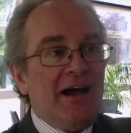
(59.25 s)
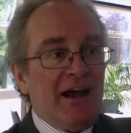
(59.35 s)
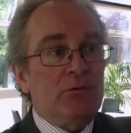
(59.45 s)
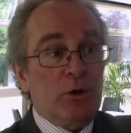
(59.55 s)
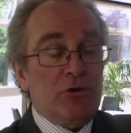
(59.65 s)

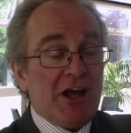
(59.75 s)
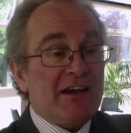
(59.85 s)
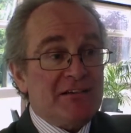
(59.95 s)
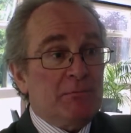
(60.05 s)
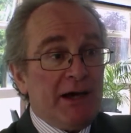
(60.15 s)
and we're
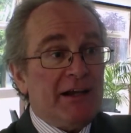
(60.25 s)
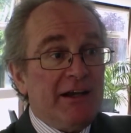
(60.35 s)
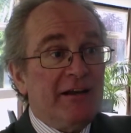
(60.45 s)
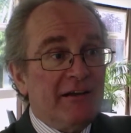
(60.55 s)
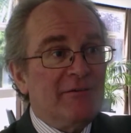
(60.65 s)
reacting
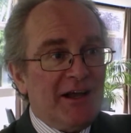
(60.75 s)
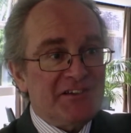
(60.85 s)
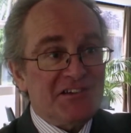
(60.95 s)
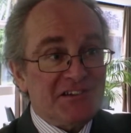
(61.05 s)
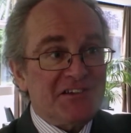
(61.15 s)
badly
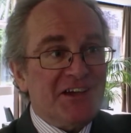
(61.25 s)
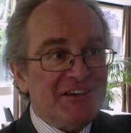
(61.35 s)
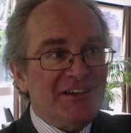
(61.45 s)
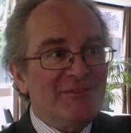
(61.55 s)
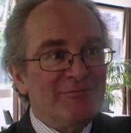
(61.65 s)
as a
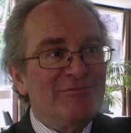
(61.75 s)
society.